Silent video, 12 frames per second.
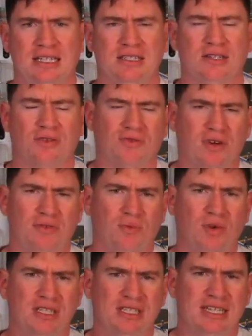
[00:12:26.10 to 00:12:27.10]
he's going to
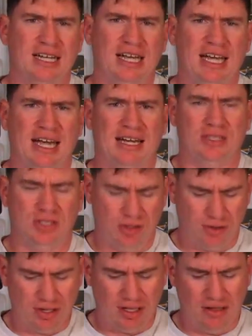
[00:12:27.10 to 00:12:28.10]
win today at
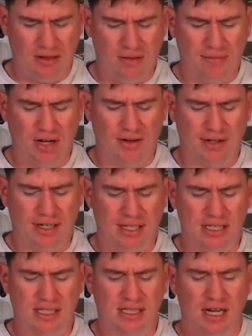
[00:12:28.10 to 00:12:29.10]
Circuit of the
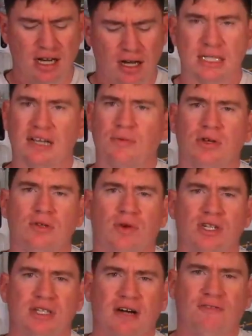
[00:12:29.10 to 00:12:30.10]
Americas. Second one to
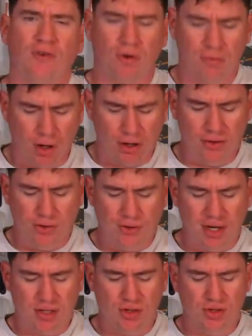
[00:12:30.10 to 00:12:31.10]
watch out for, Martin
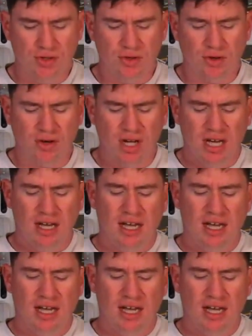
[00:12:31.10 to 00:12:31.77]
Truex Jr.